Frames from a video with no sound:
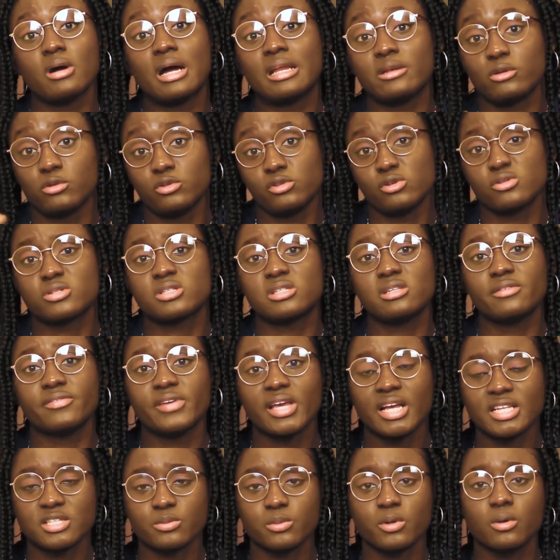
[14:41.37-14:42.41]
and on your
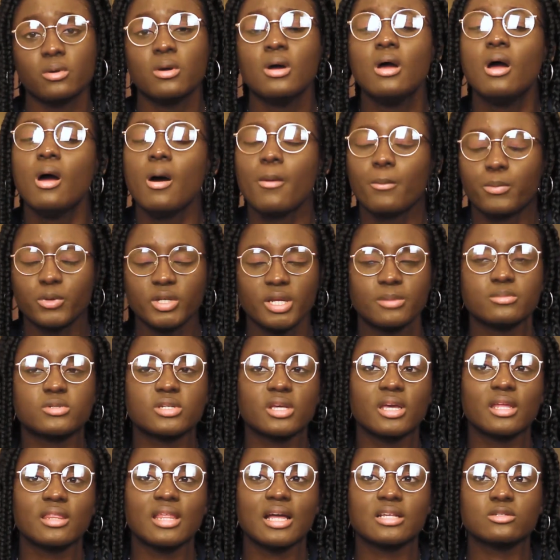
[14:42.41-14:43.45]
cv as well put them
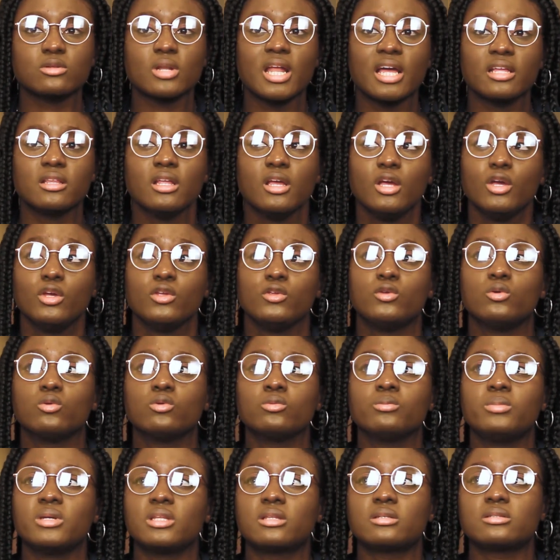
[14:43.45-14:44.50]
together so that you
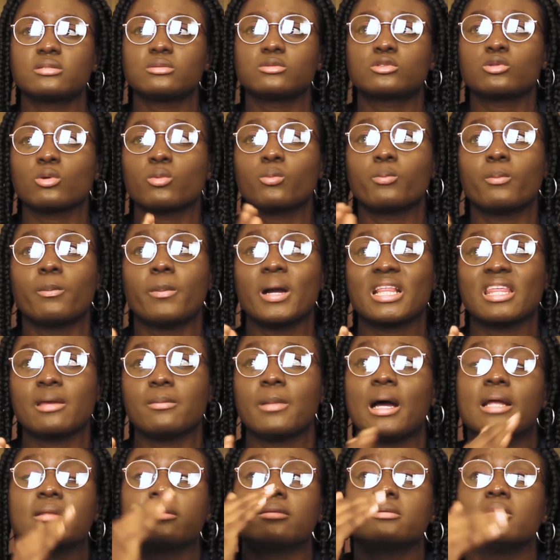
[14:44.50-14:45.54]
won't be so
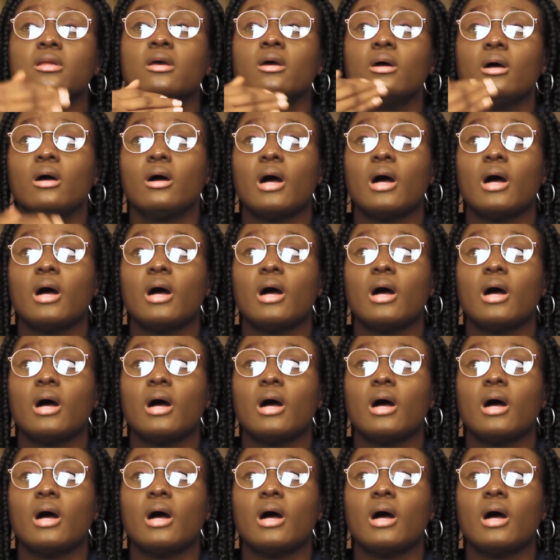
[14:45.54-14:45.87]
but and